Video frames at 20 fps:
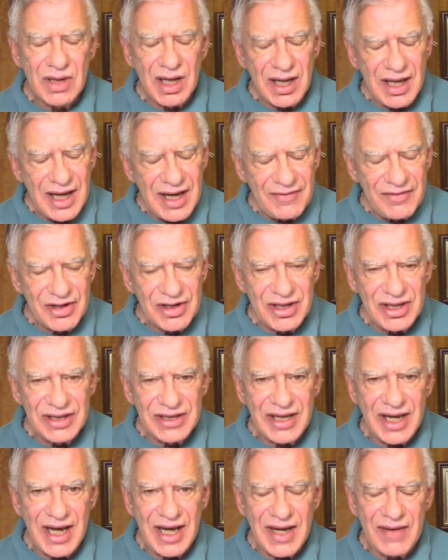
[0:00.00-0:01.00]
Well, have a
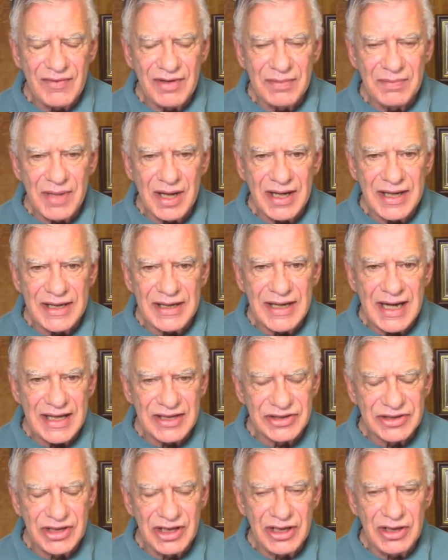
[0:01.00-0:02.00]
good day, everybody.
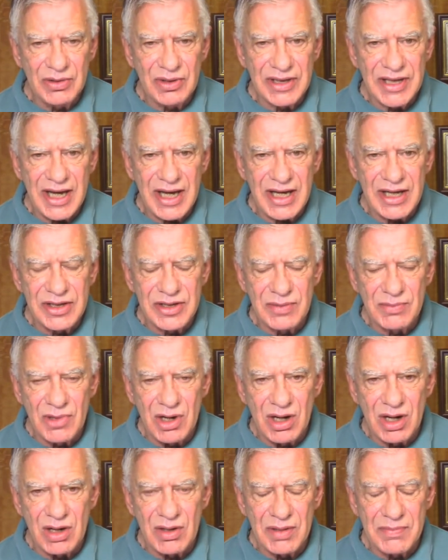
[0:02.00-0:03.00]
I'll see you again
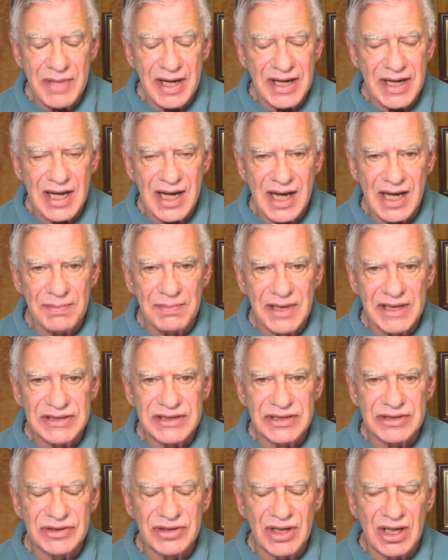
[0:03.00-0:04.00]
tomorrow, and may God
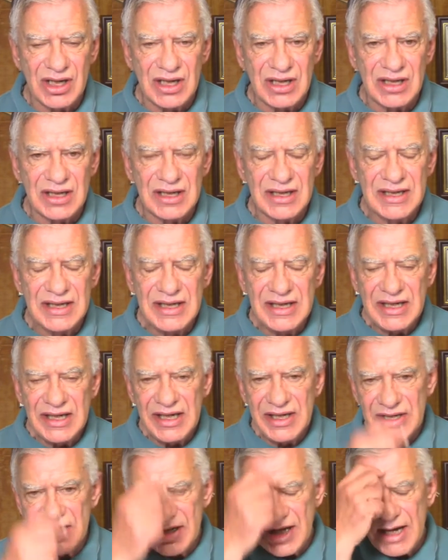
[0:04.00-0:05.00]
bless us all.
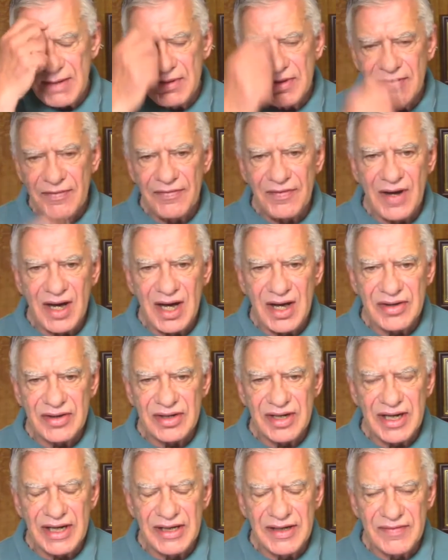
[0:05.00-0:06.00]
In the name of the
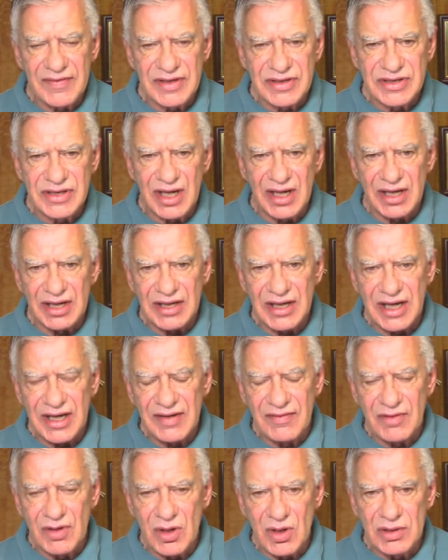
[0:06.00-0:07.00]
Father, and of the Son,
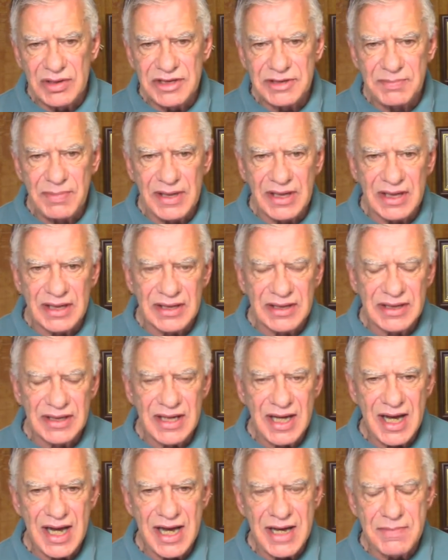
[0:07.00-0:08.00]
and of the Holy Spirit.
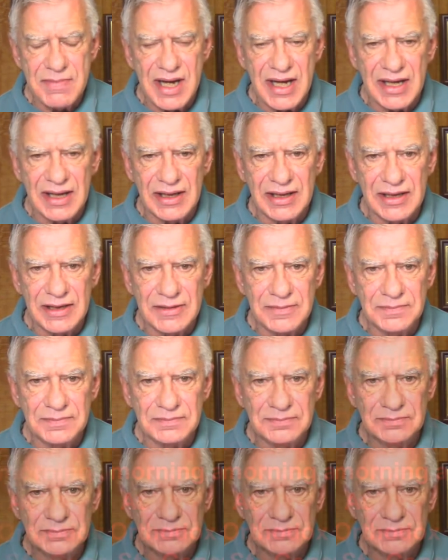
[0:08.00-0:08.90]
Amen.